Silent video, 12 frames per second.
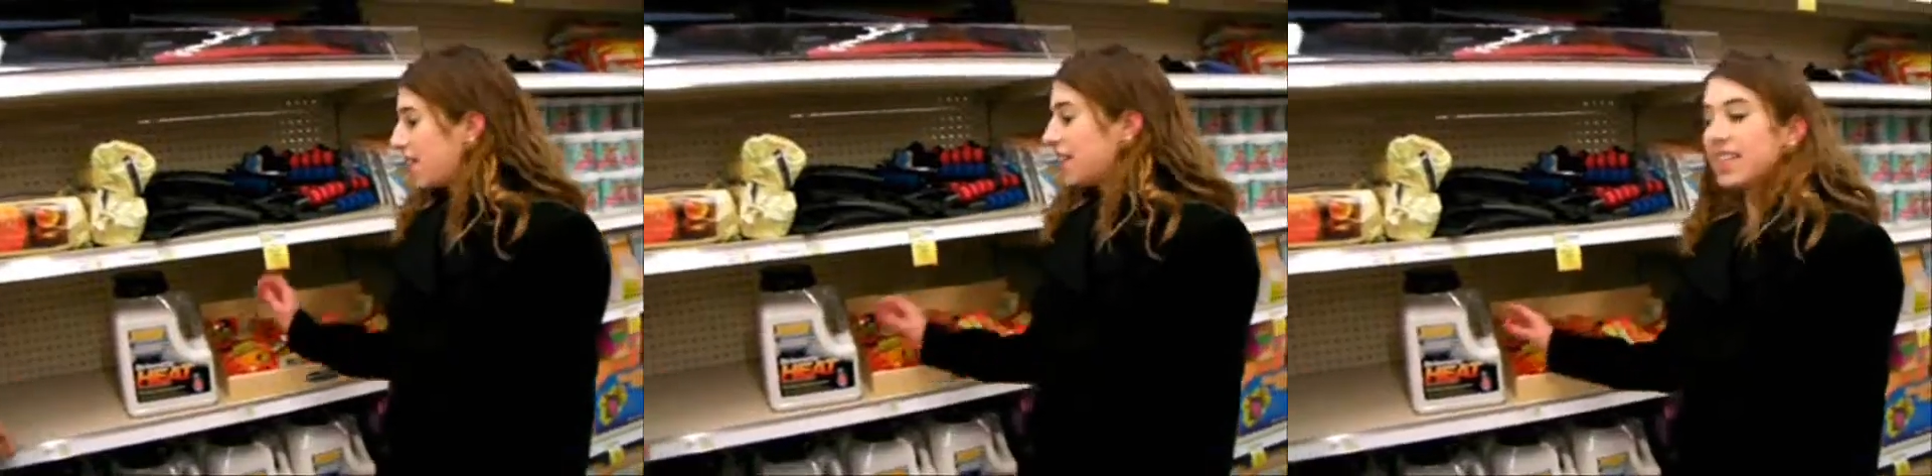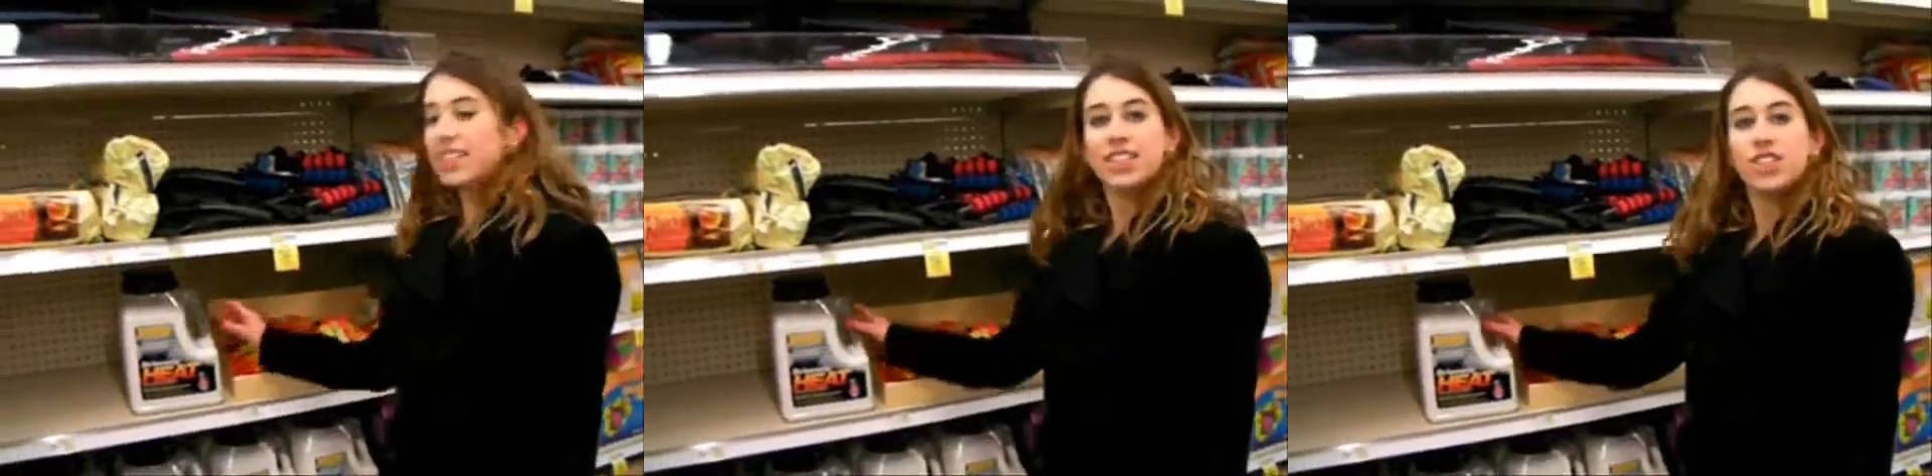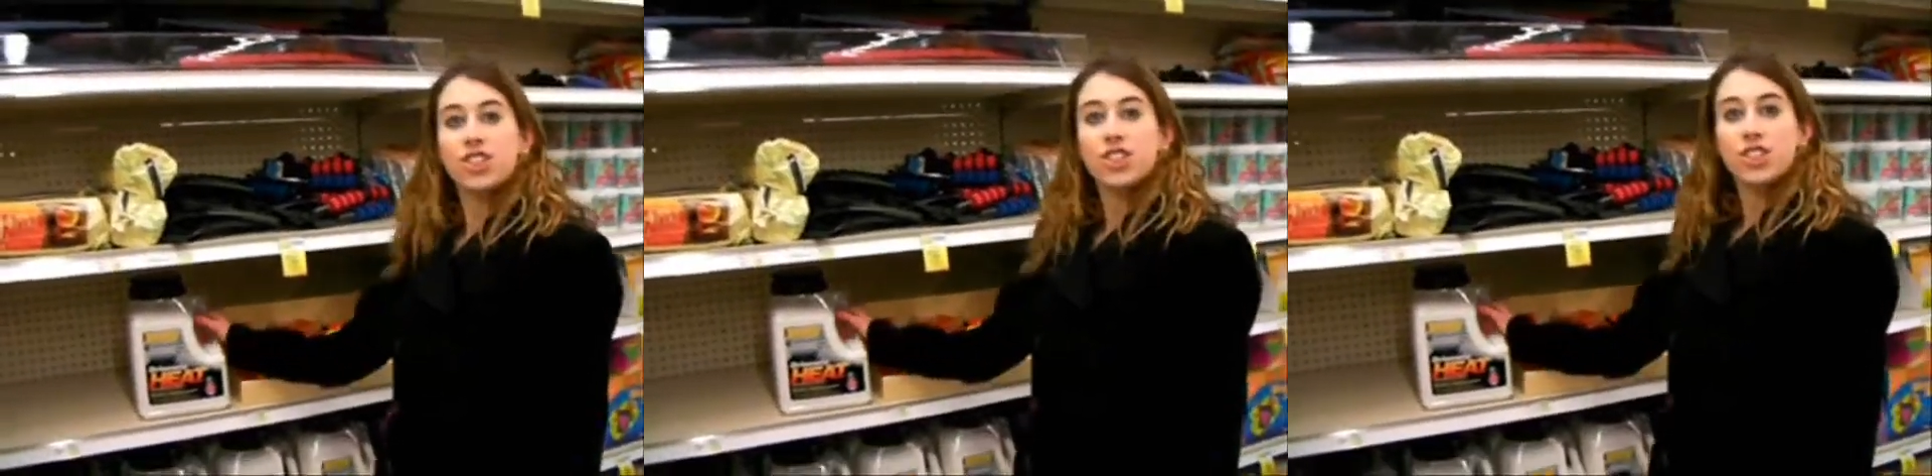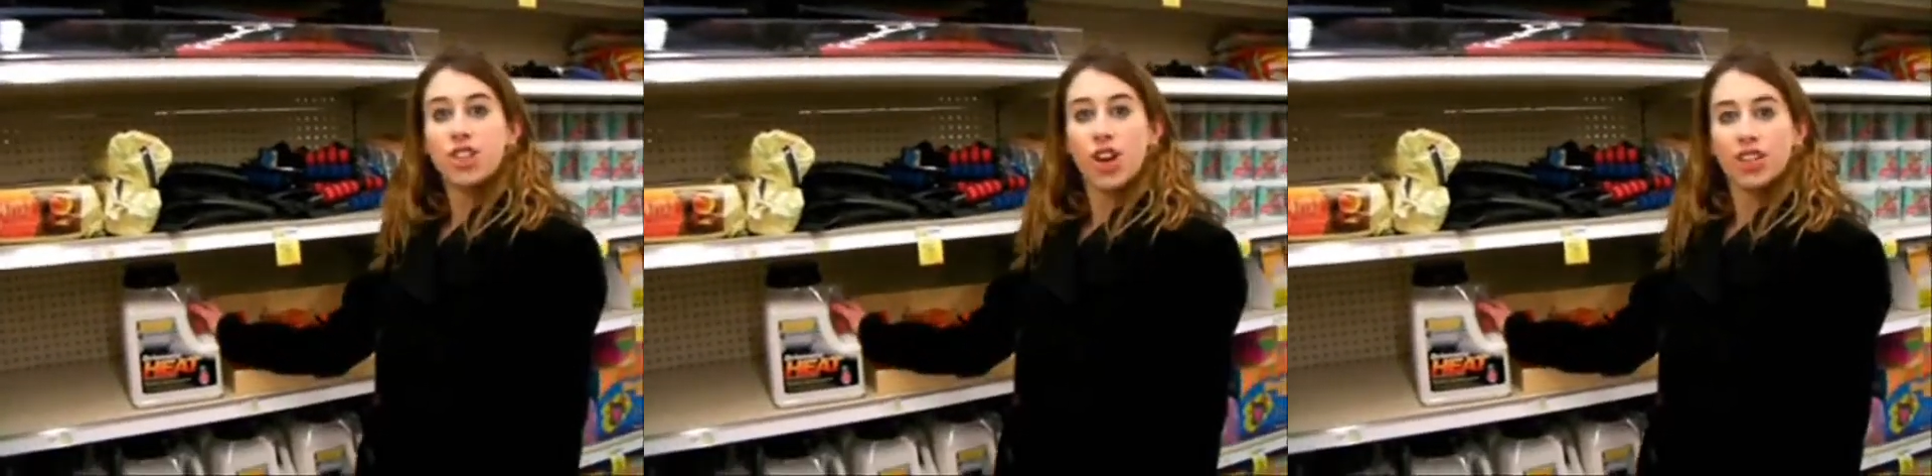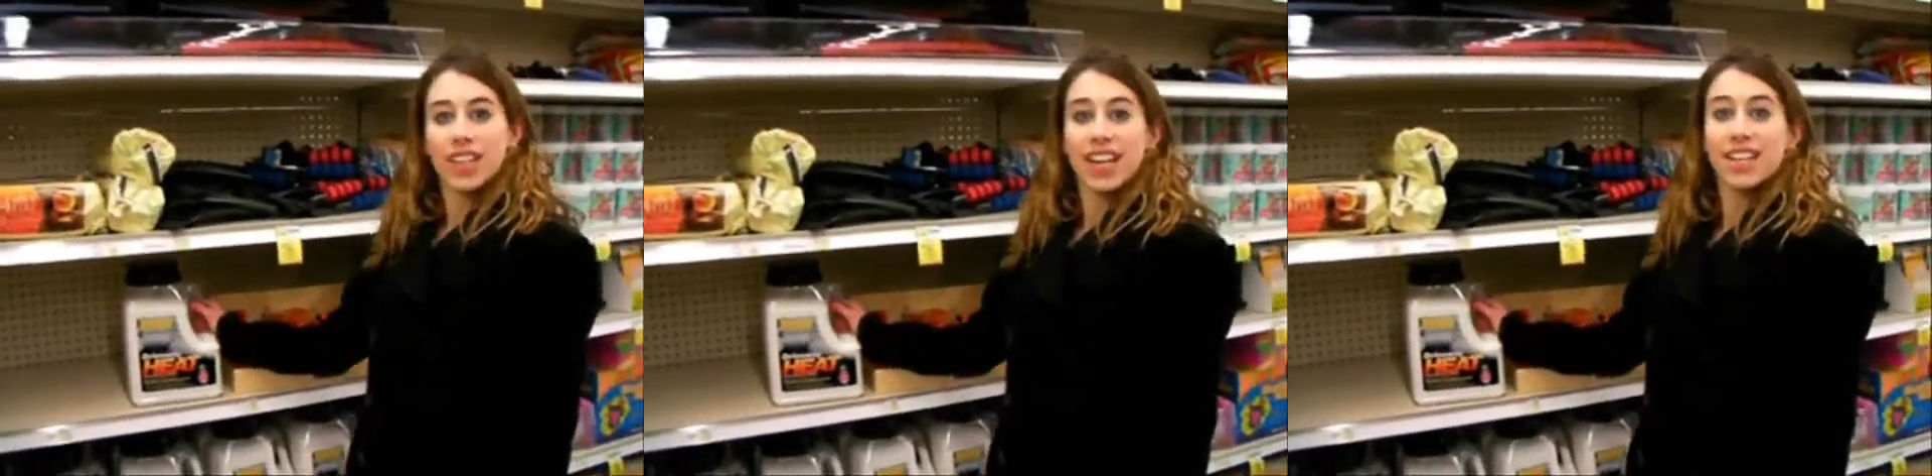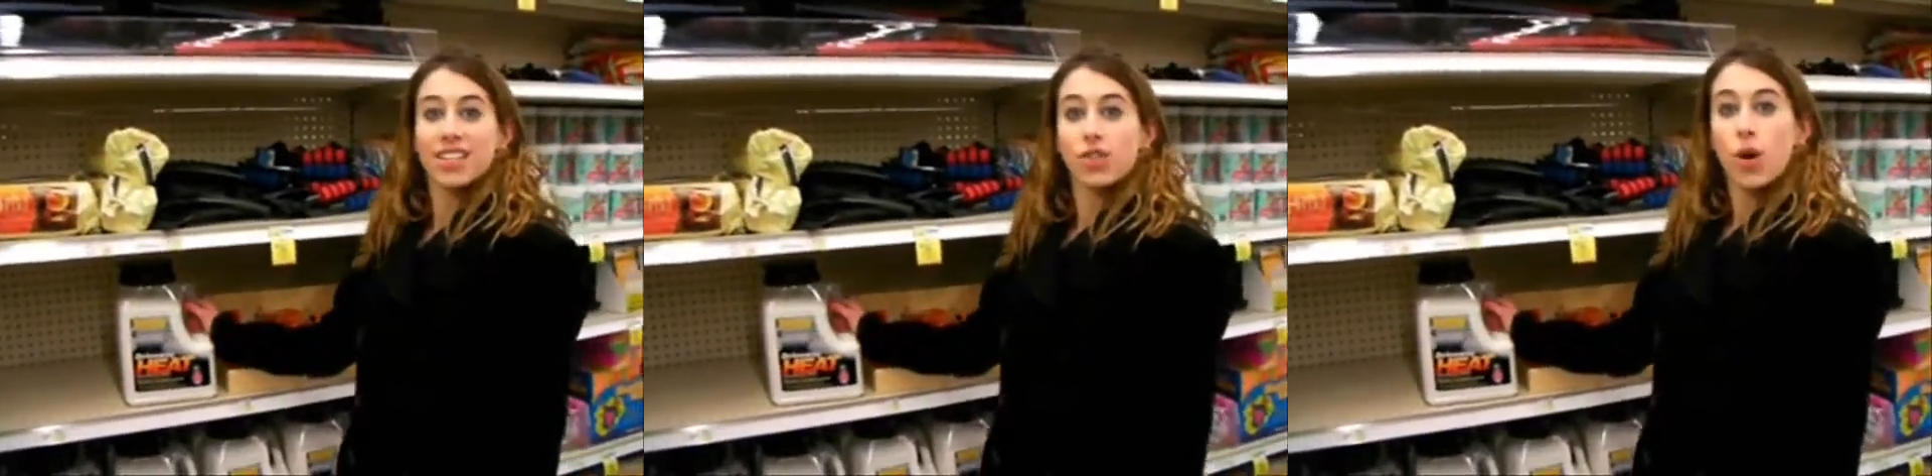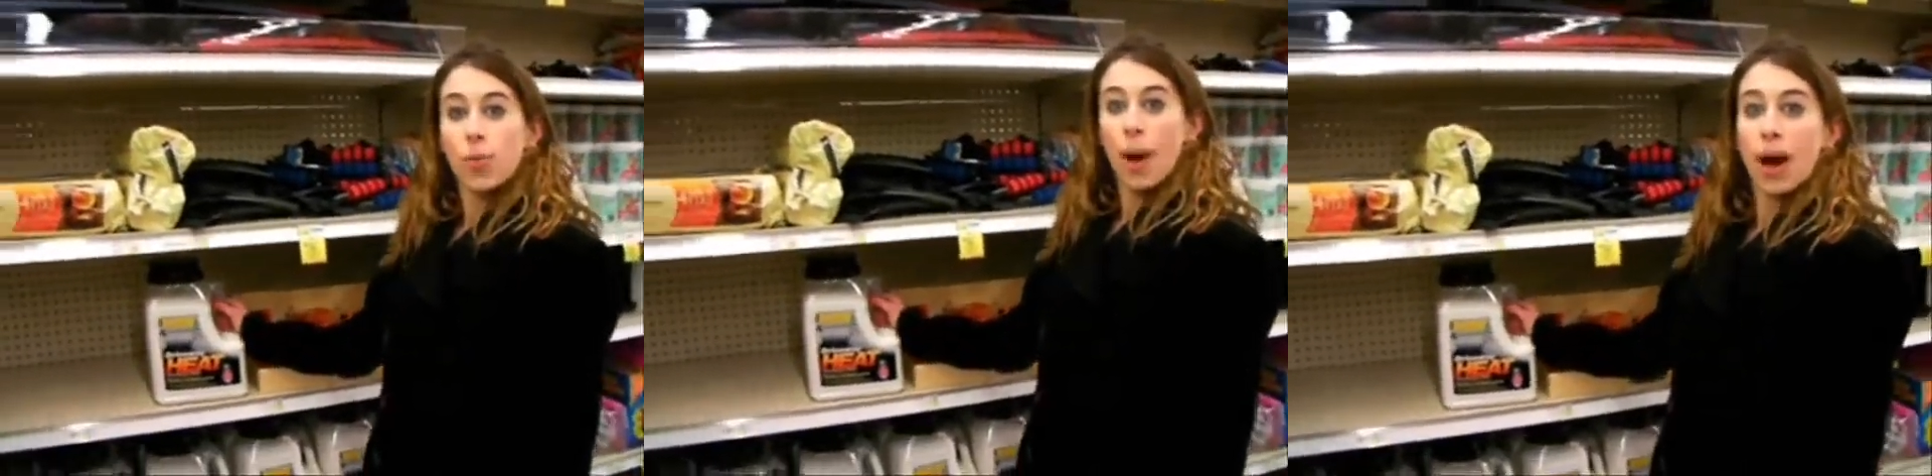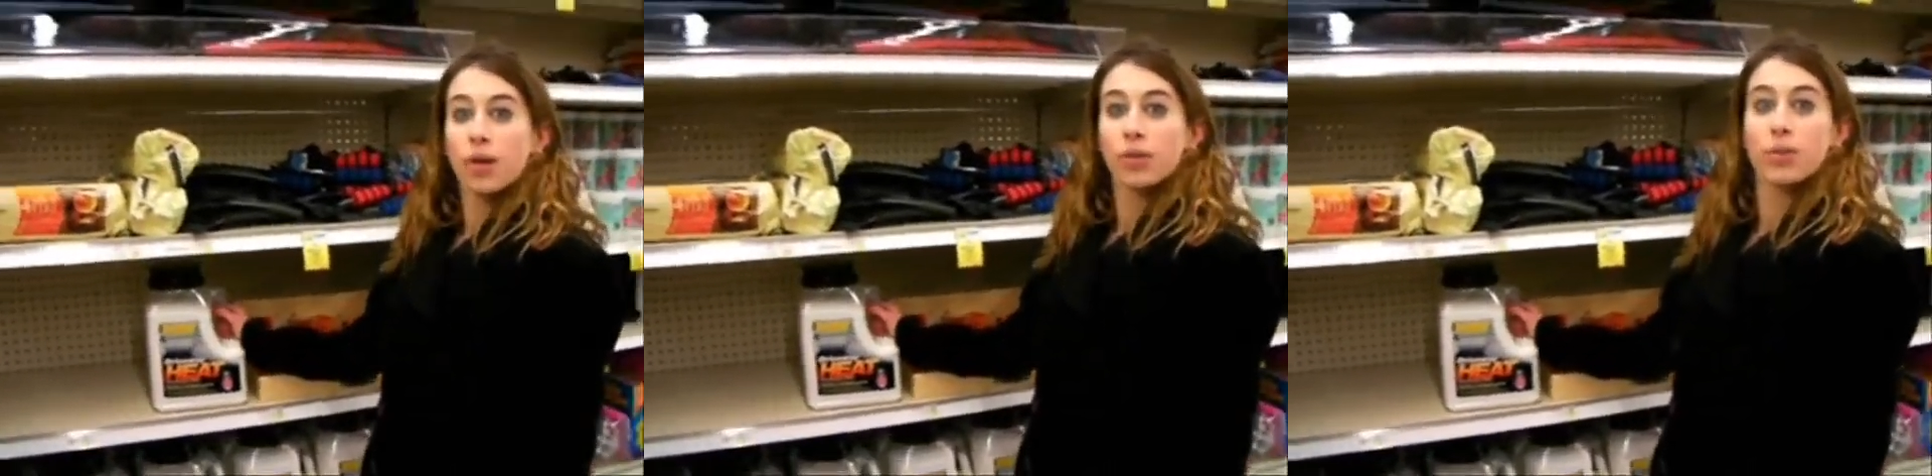This is good salt that has no
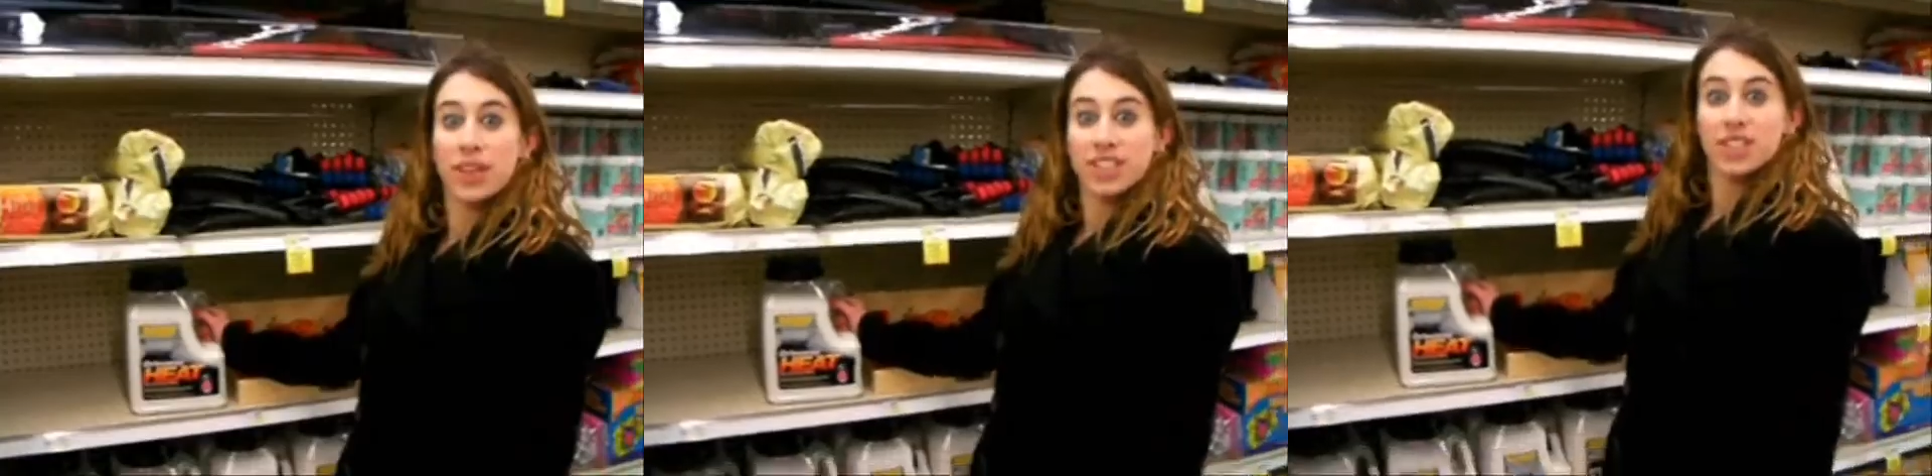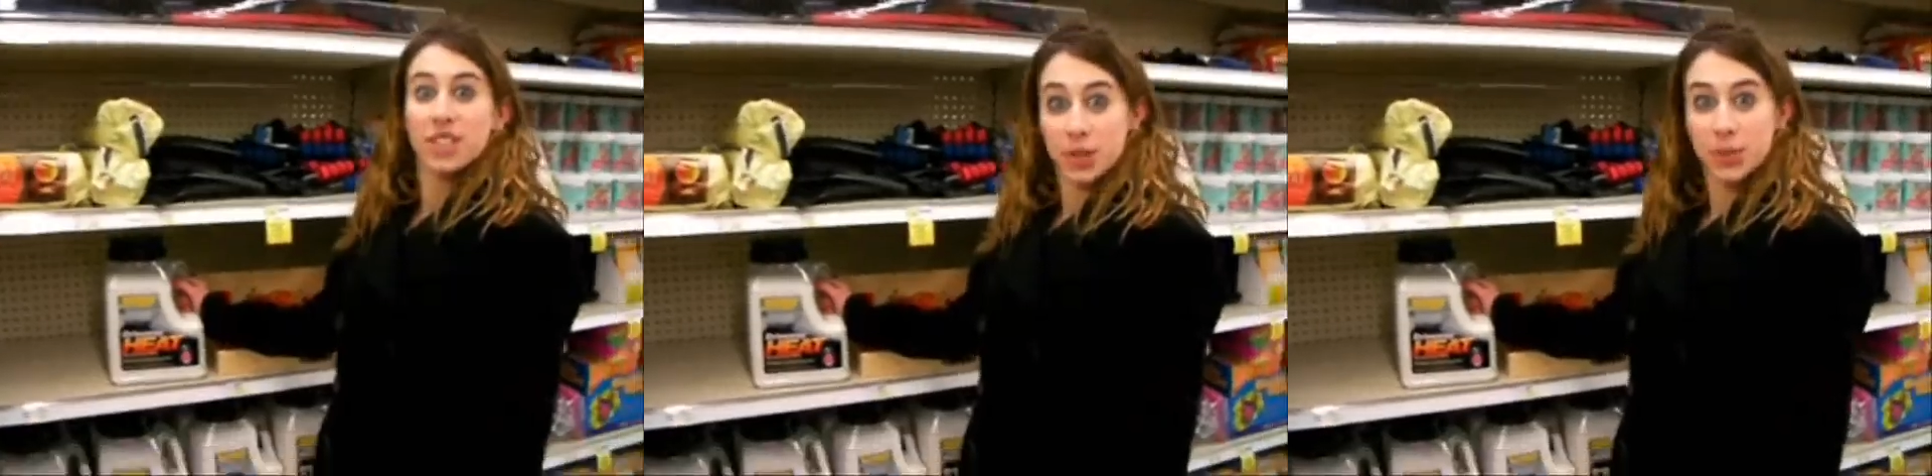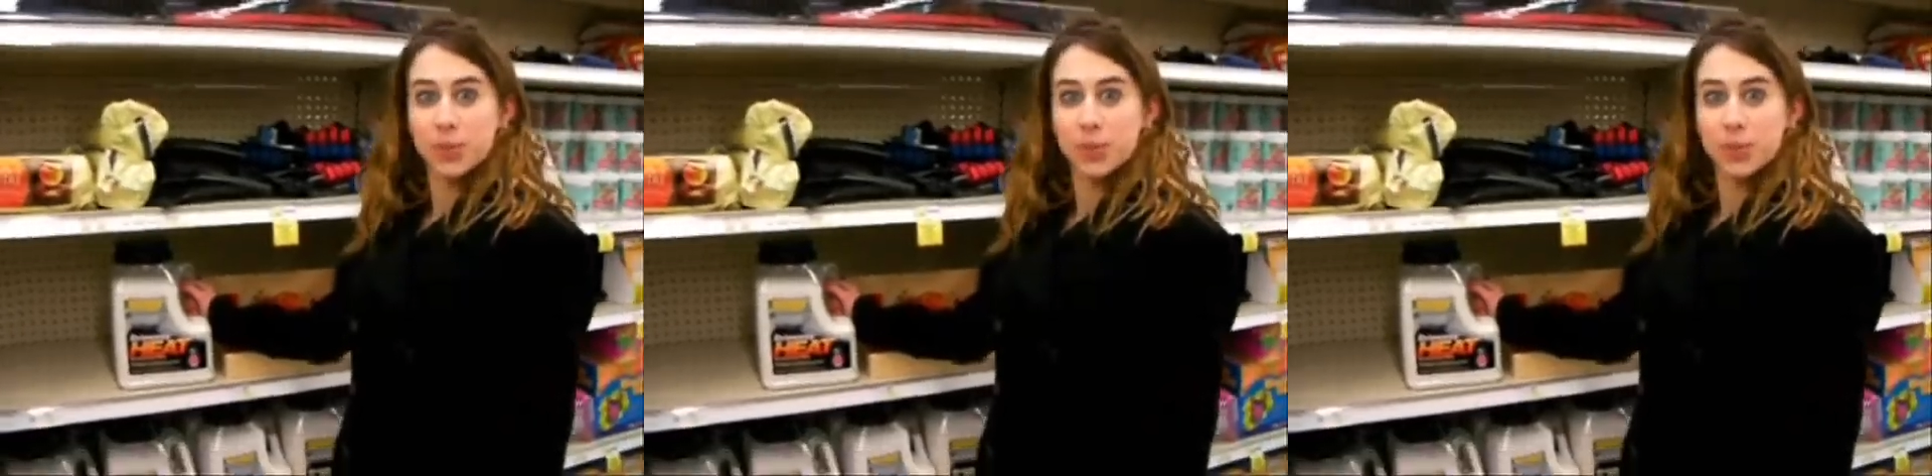powdered residue.